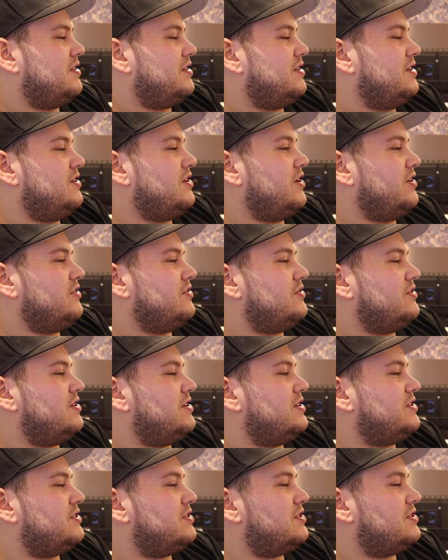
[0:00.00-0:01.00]
You know,
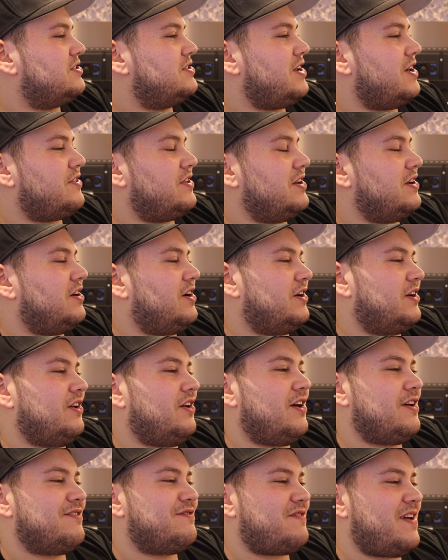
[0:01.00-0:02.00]
it's just nothing kind of
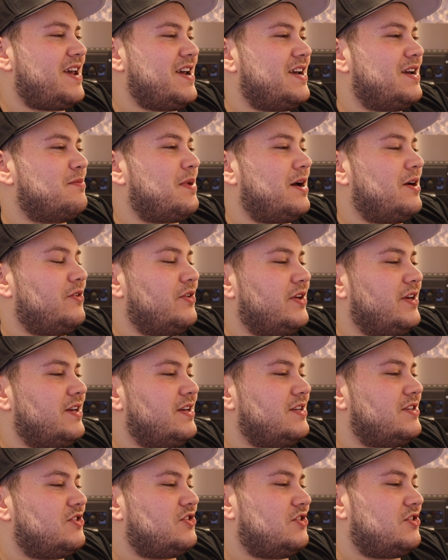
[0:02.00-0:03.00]
like fake about
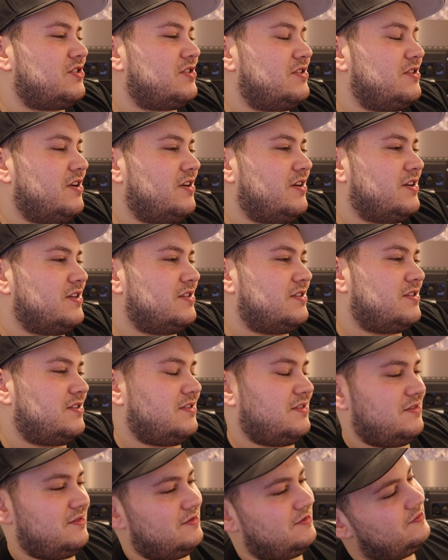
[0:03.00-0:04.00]
it, it's just nice.